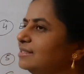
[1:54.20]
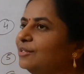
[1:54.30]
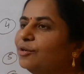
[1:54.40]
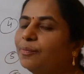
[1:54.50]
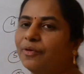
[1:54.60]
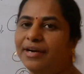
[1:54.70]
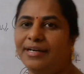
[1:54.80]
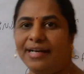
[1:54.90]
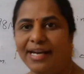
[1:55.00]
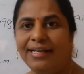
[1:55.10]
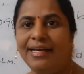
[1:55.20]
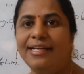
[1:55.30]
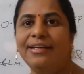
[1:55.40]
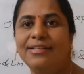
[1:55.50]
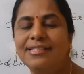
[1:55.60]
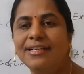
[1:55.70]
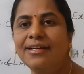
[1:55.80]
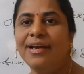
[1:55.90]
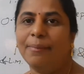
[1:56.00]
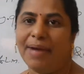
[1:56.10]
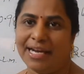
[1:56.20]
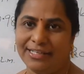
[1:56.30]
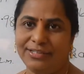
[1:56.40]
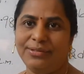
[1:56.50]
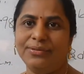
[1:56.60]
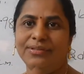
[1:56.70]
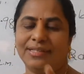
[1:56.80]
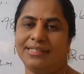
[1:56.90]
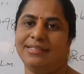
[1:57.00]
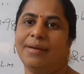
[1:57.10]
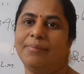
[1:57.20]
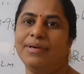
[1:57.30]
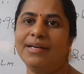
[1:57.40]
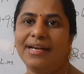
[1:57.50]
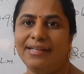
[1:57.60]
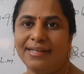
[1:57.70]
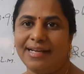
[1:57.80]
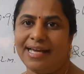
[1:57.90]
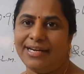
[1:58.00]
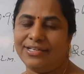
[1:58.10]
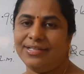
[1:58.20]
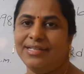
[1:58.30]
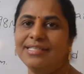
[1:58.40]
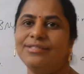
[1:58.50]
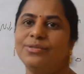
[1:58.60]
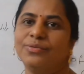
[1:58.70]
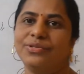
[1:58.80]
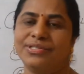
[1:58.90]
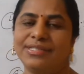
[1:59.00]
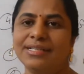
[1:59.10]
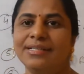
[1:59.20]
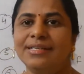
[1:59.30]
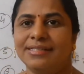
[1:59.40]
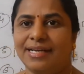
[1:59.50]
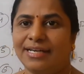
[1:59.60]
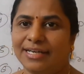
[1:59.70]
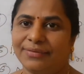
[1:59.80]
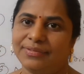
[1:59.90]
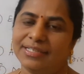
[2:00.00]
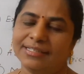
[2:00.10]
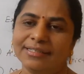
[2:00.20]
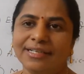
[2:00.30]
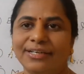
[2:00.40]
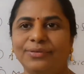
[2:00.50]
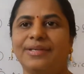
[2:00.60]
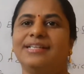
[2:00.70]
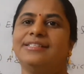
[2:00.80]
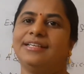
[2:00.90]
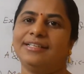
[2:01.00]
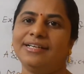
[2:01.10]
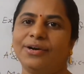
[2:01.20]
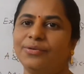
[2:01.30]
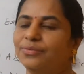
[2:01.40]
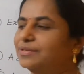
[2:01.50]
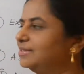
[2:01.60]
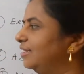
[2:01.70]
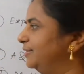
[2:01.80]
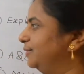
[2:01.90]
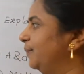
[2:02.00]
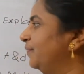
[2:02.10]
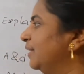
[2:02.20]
0.98 is the magnitude, that number, and the direction is towards the center of the earth, and you can say the downwards also.